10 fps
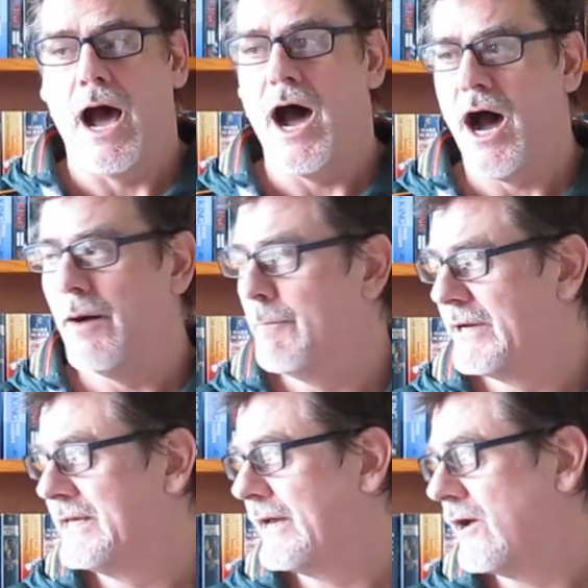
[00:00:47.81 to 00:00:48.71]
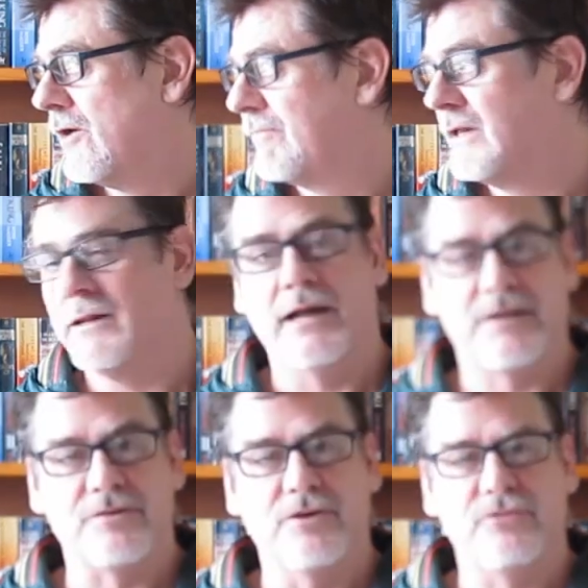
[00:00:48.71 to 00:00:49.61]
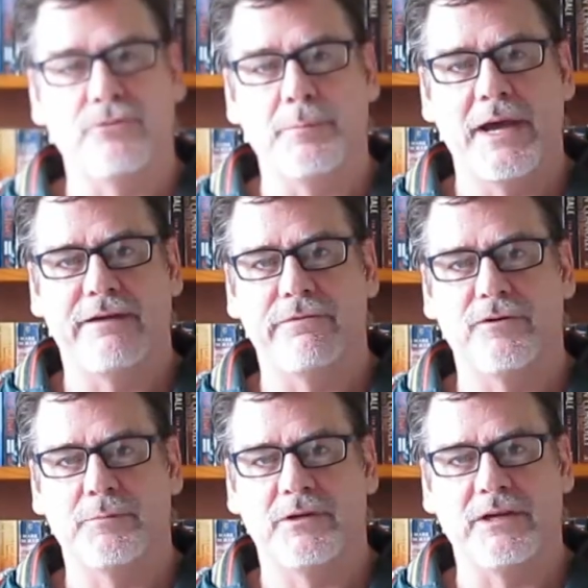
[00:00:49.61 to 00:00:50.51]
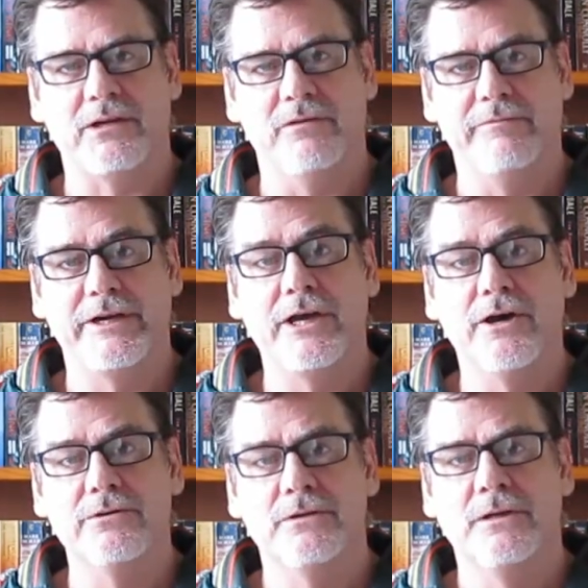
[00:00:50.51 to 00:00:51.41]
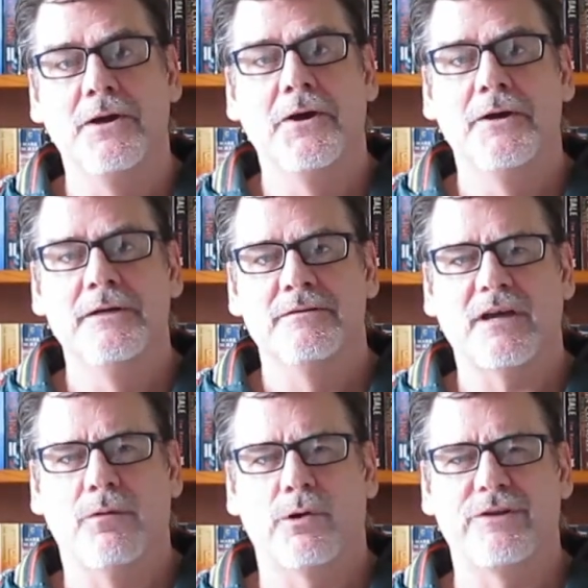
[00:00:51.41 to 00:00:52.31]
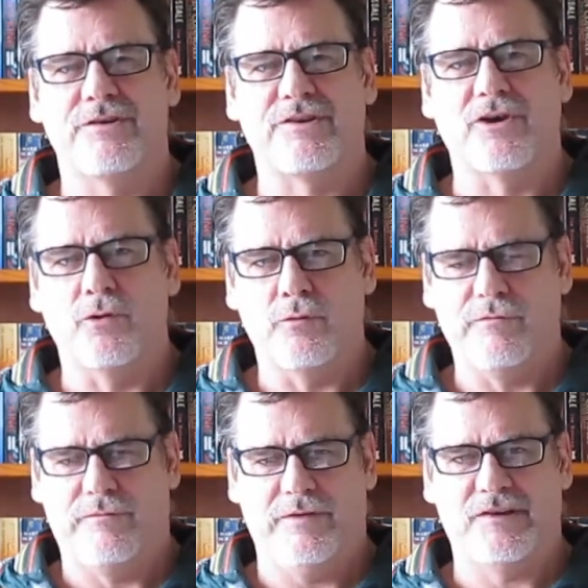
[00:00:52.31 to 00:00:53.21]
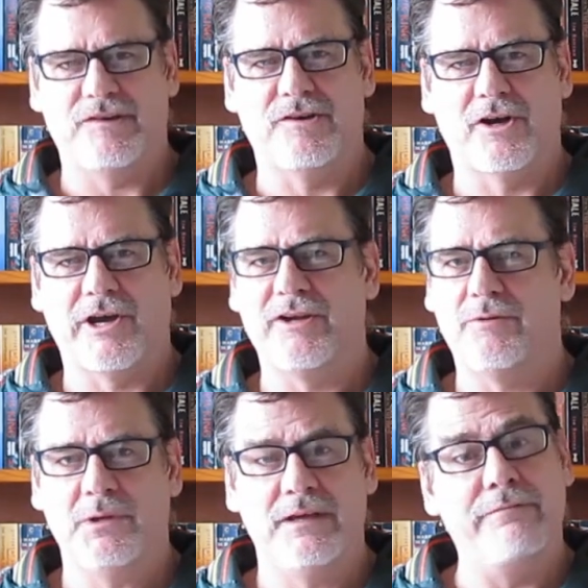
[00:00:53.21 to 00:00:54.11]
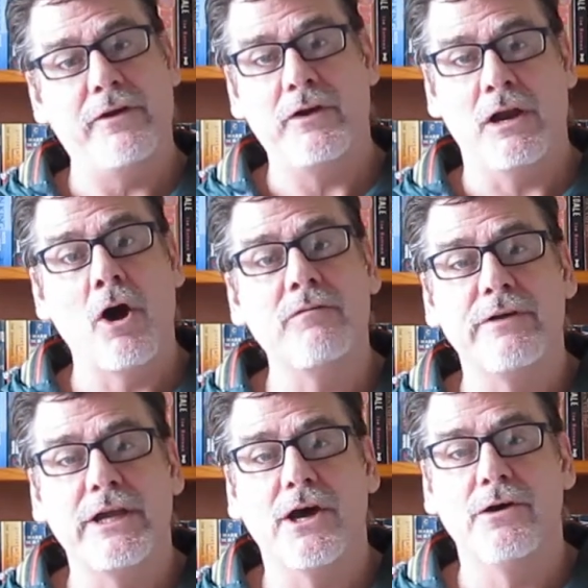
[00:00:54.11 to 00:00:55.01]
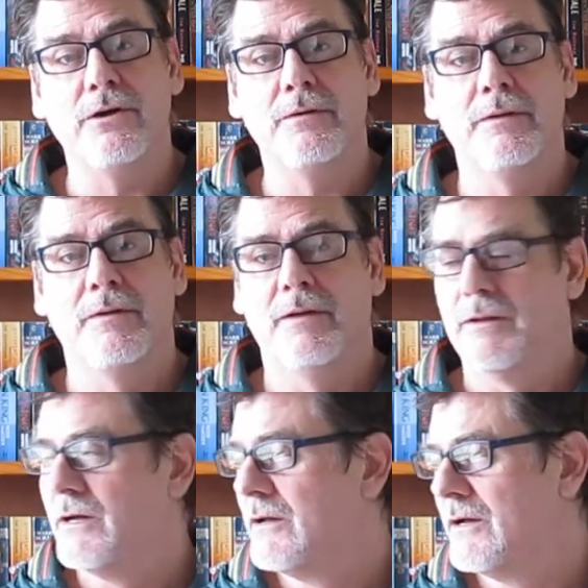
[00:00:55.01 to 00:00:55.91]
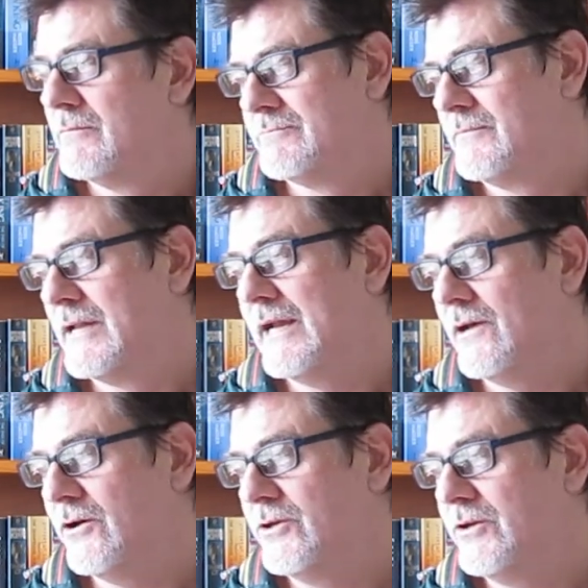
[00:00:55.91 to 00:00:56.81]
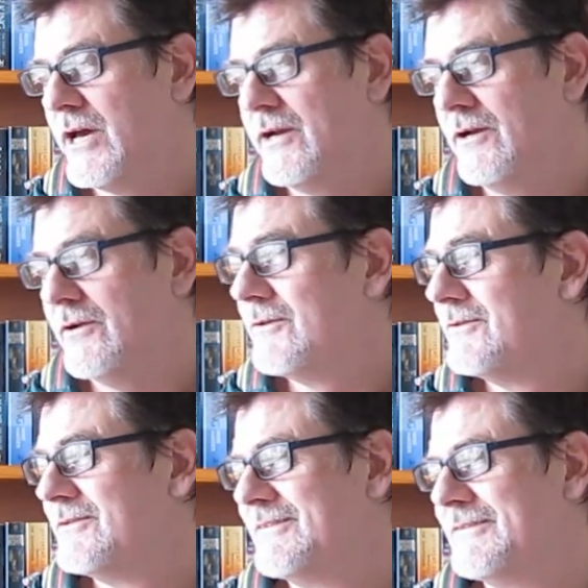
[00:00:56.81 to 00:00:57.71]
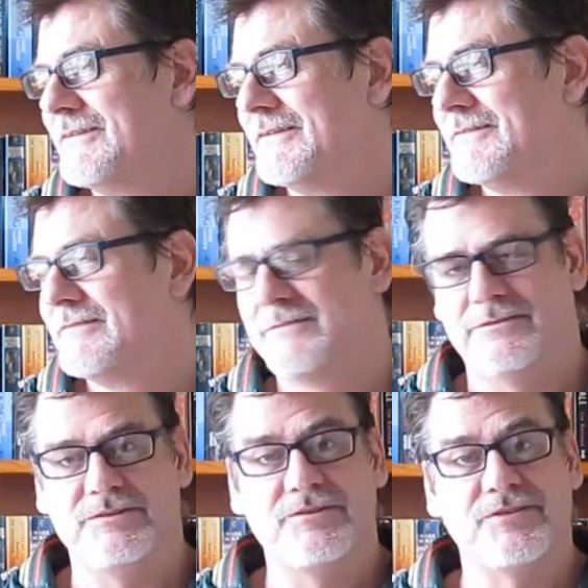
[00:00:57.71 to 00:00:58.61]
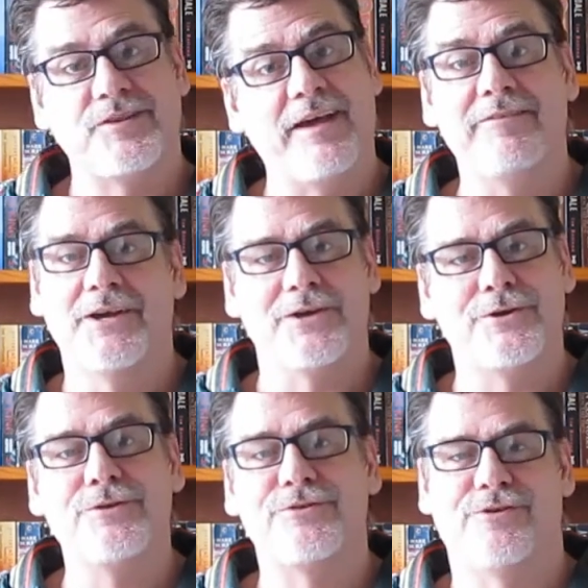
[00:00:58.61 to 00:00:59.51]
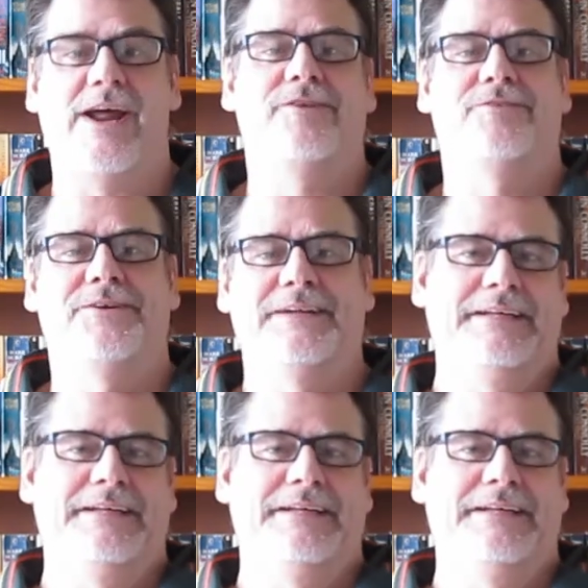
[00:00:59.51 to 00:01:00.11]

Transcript: Um, but yeah, hopefully the light's not too bad for this particular video. But I want to just start off, this is not going to be a very long video. Layla, are you done? She's just having a good scratch.